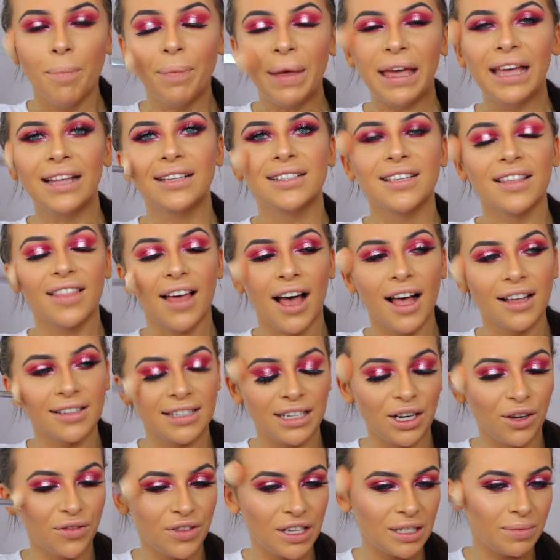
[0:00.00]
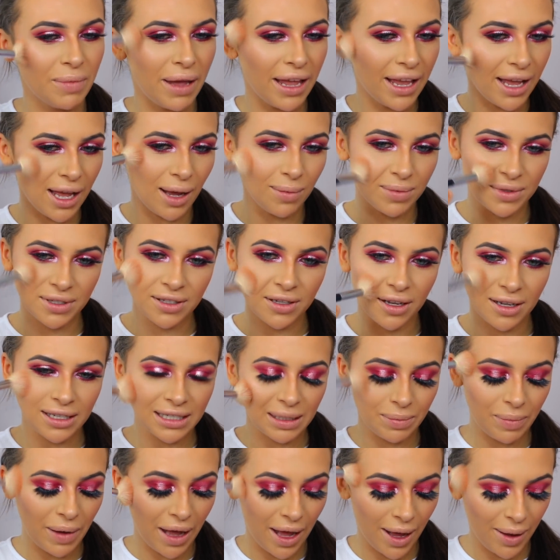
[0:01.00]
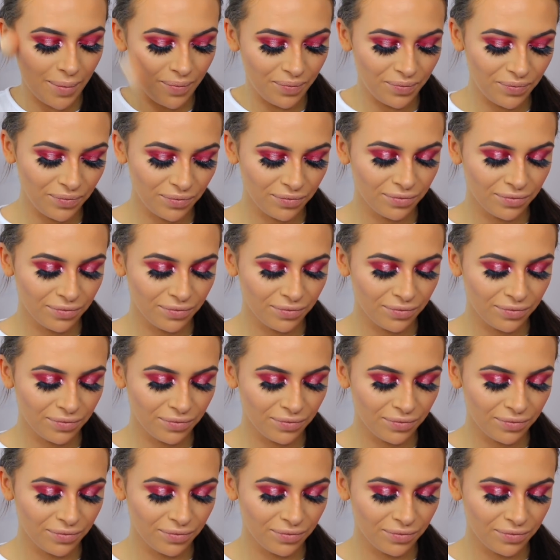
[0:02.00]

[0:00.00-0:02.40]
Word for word: B to the uzzin off this makeup soz, but